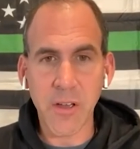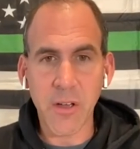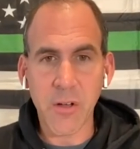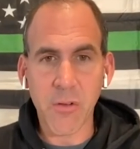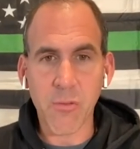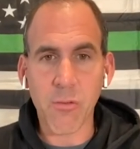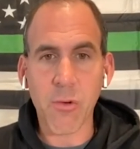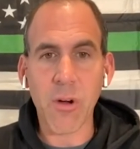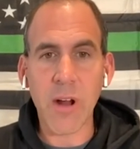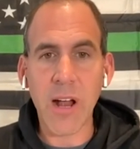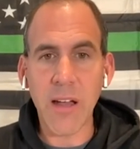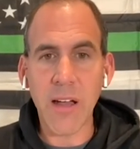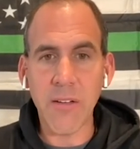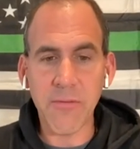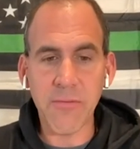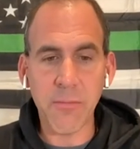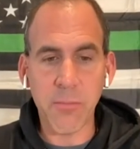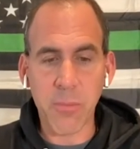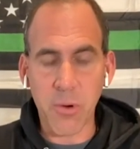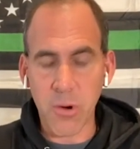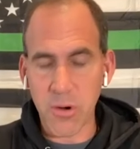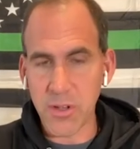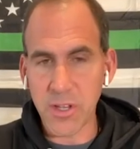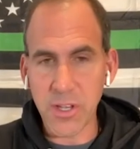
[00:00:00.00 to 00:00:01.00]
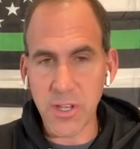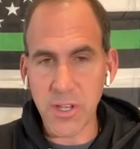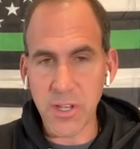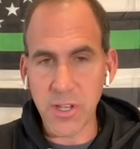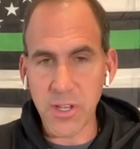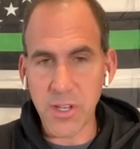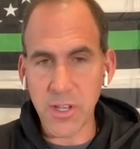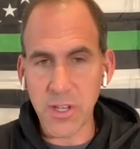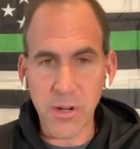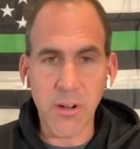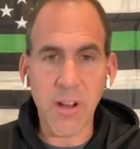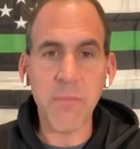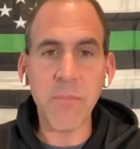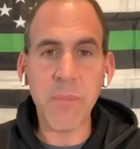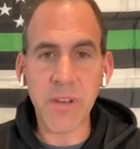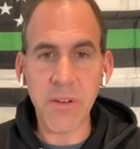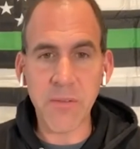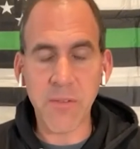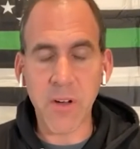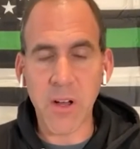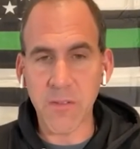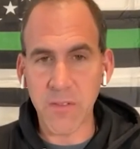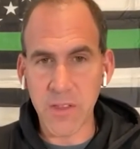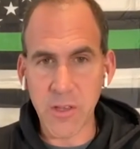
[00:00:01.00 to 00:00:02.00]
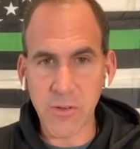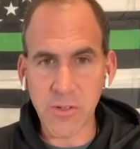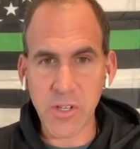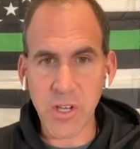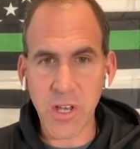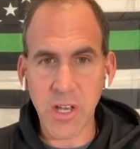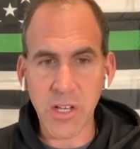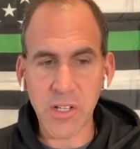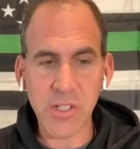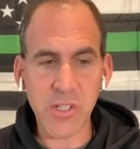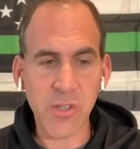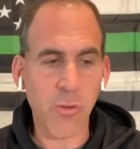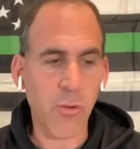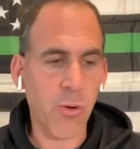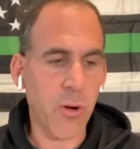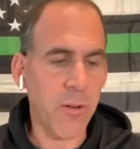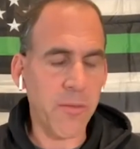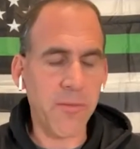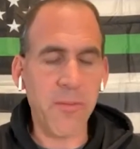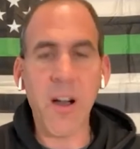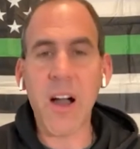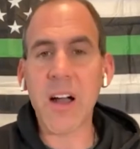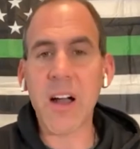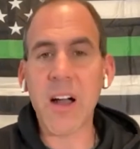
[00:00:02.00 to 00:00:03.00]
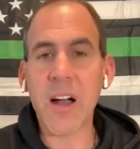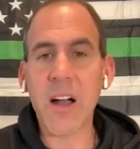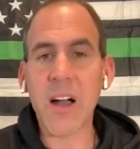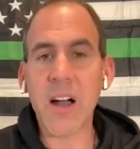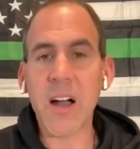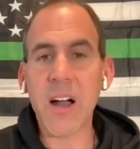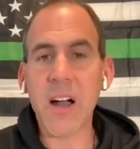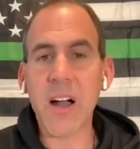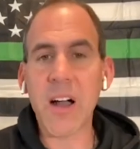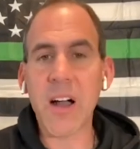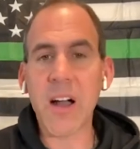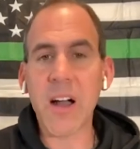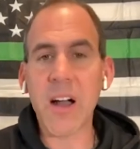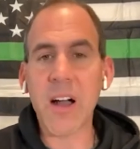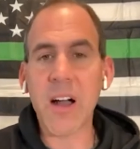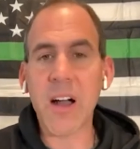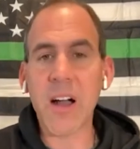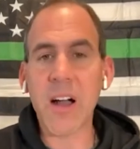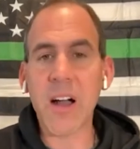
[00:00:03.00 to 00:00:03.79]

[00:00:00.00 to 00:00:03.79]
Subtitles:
where I've been involved in those hunts, or a Fognac Island